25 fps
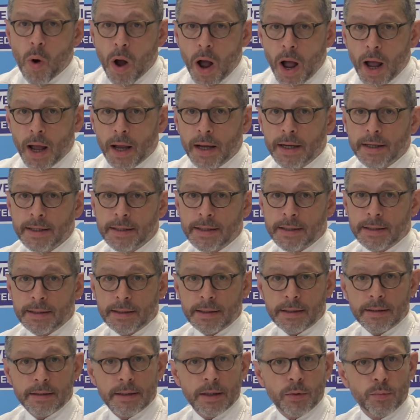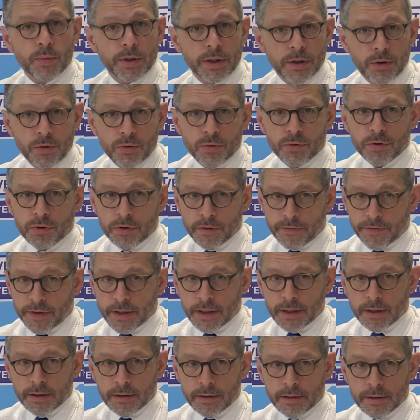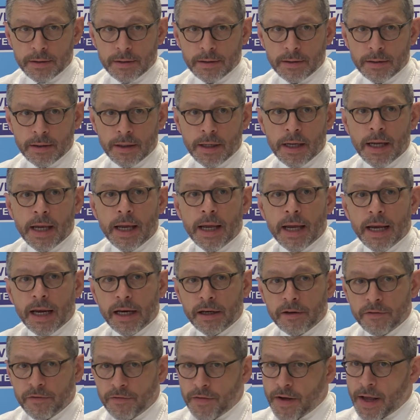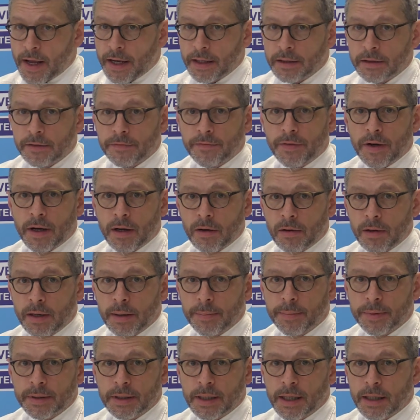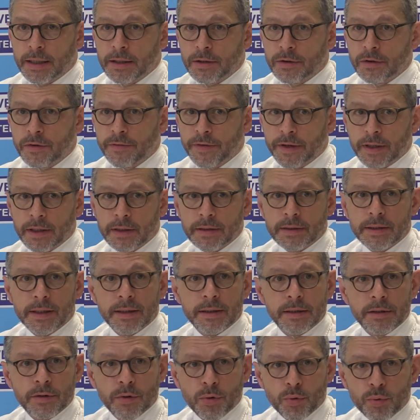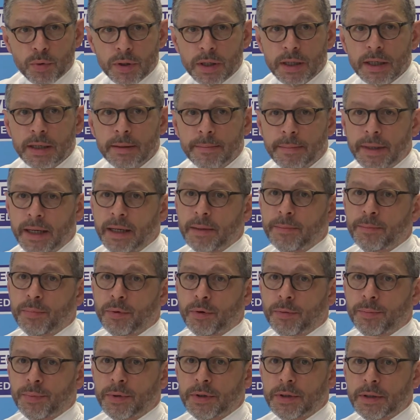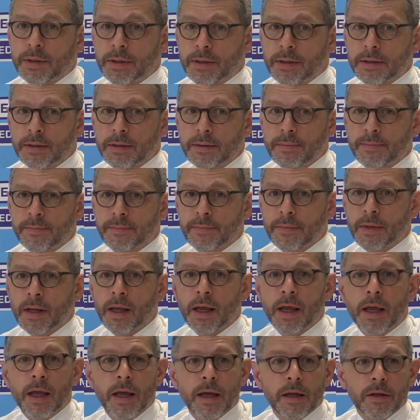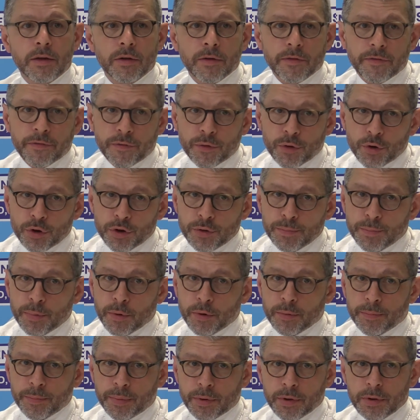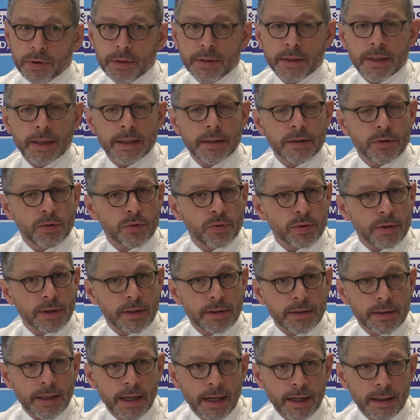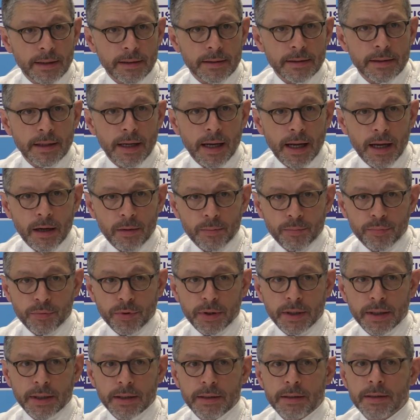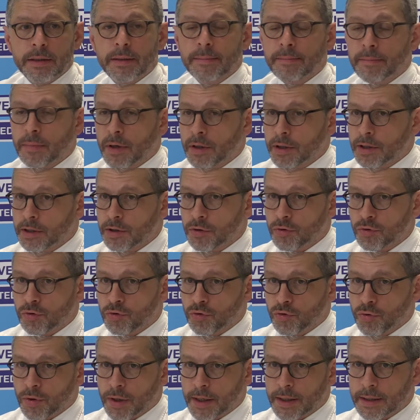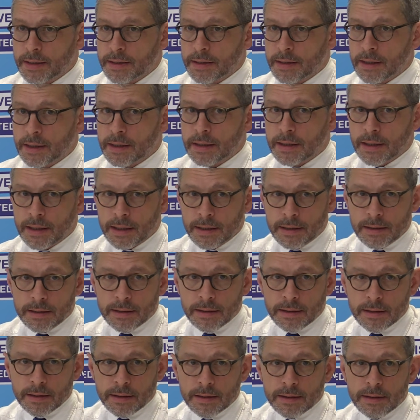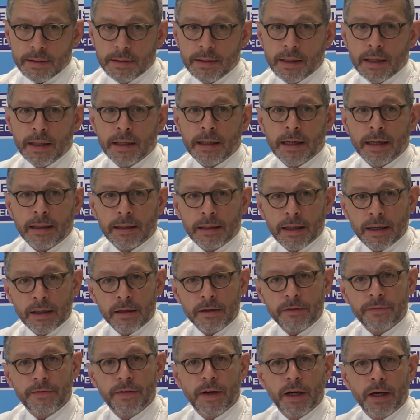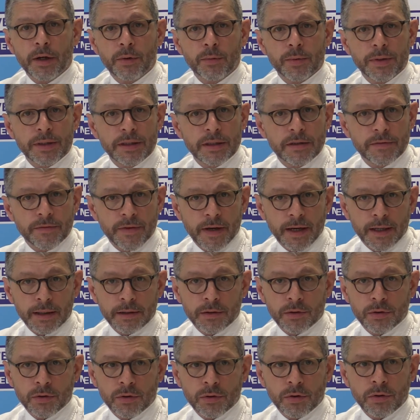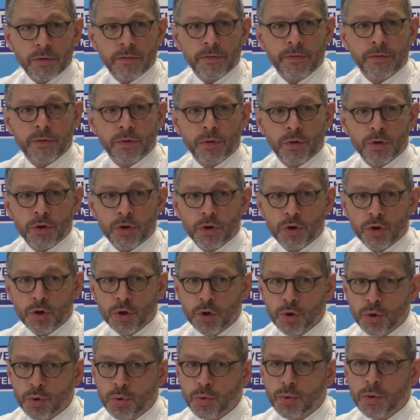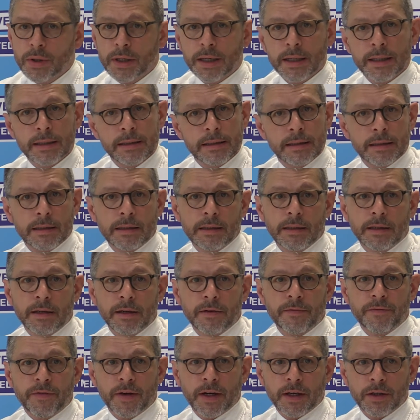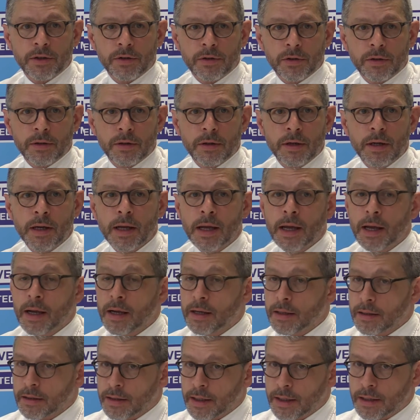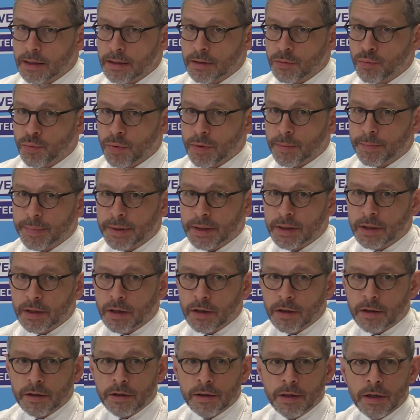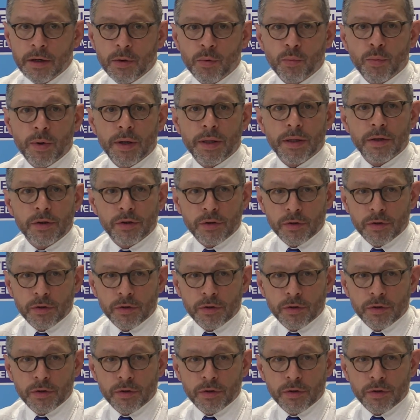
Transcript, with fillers: why is it that we do surveillance. In fact, viral hepatitis surveillance has three main purposes. The first purpose is to detect outbreaks, monitor trends in incidence, and identify risk factor for new incident infection. This will be done with